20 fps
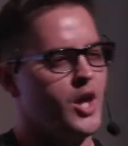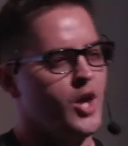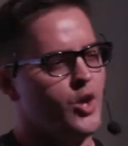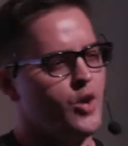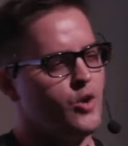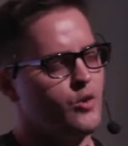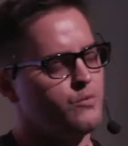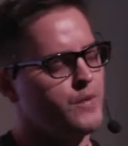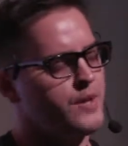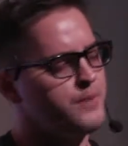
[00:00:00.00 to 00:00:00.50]

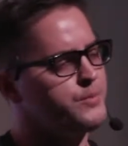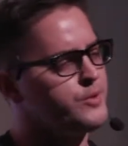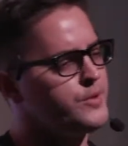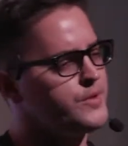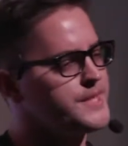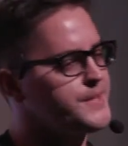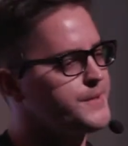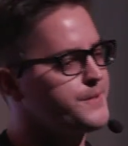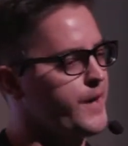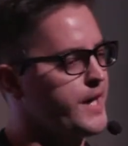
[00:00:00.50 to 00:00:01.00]
My
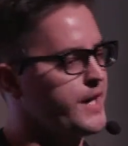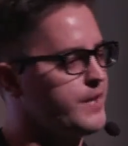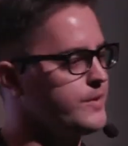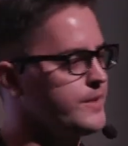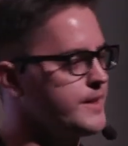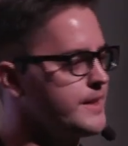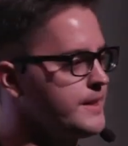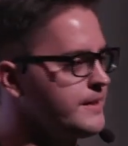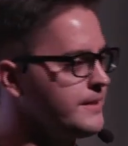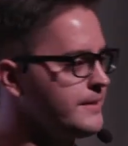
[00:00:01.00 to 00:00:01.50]
boots
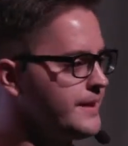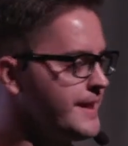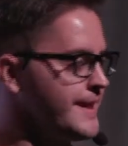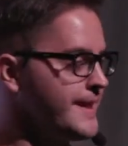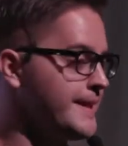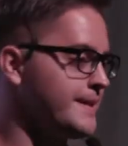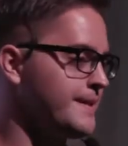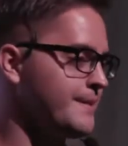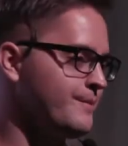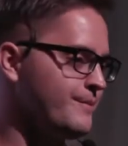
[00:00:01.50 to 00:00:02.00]
finally
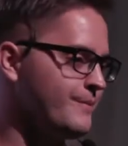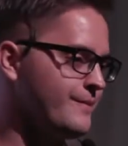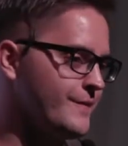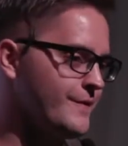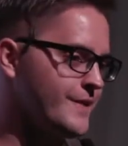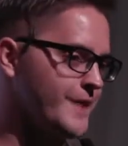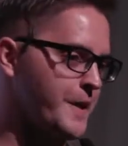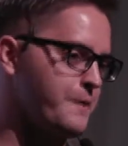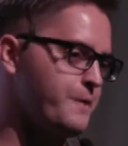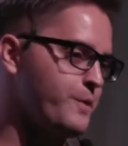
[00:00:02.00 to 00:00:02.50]
hit
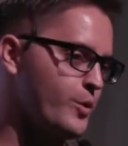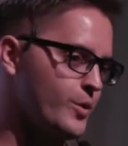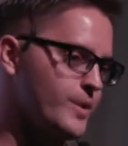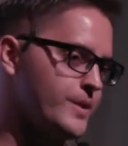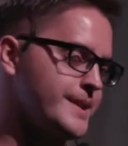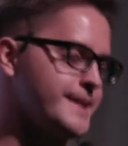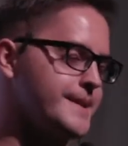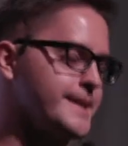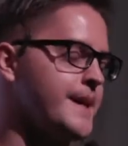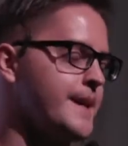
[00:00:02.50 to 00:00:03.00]
that foreign
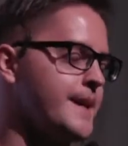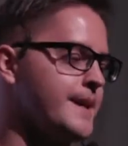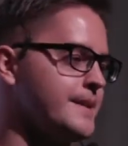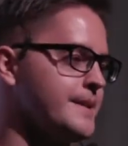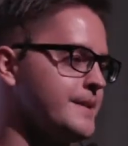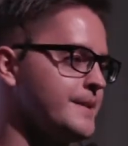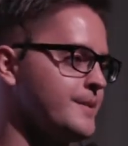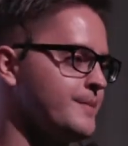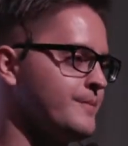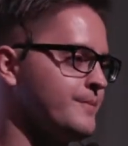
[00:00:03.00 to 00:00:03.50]
sand.
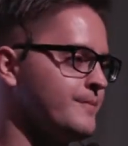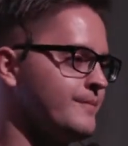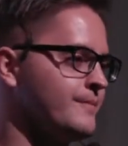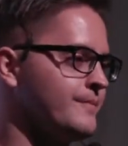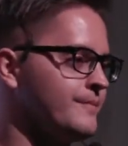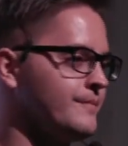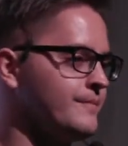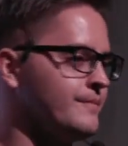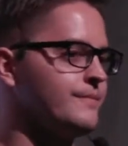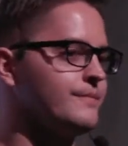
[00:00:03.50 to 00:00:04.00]

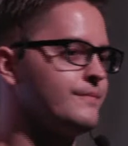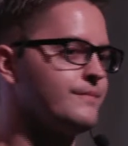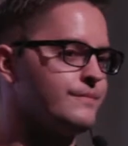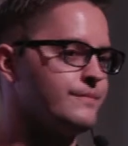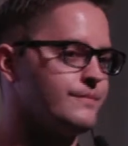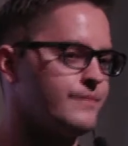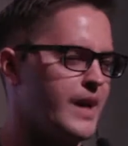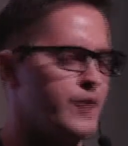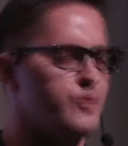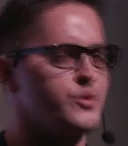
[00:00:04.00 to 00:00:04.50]

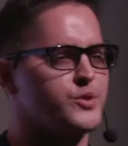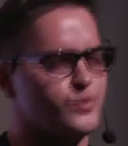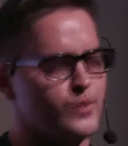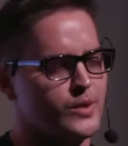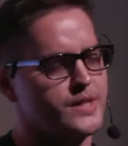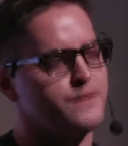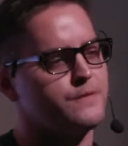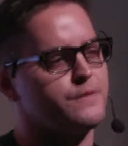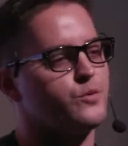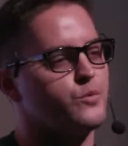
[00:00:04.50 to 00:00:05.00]
I was ready
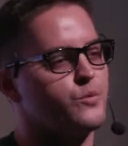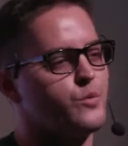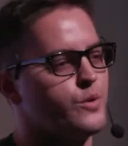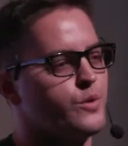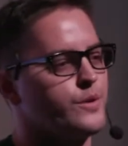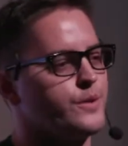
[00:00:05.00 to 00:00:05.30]
for war.